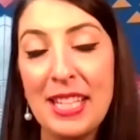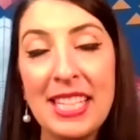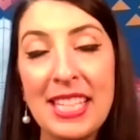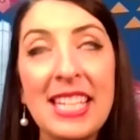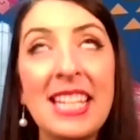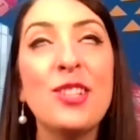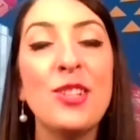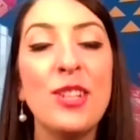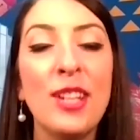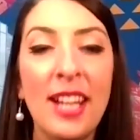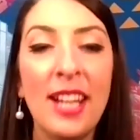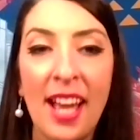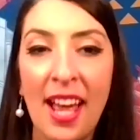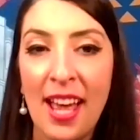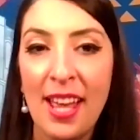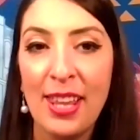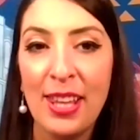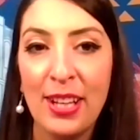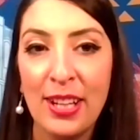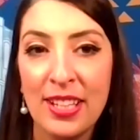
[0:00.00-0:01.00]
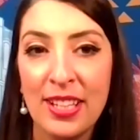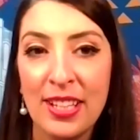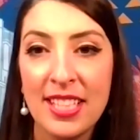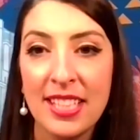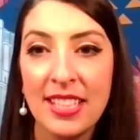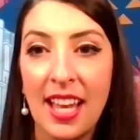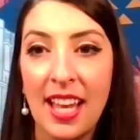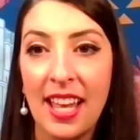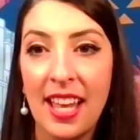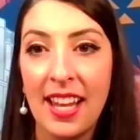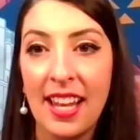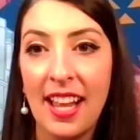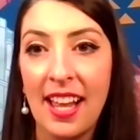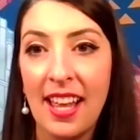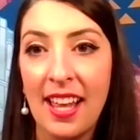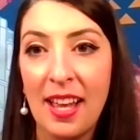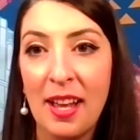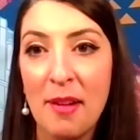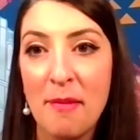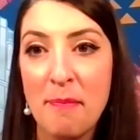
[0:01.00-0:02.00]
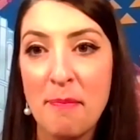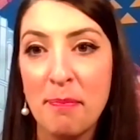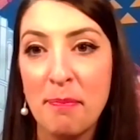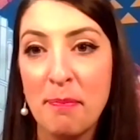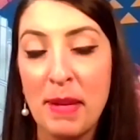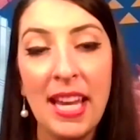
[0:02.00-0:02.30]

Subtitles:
teaching others that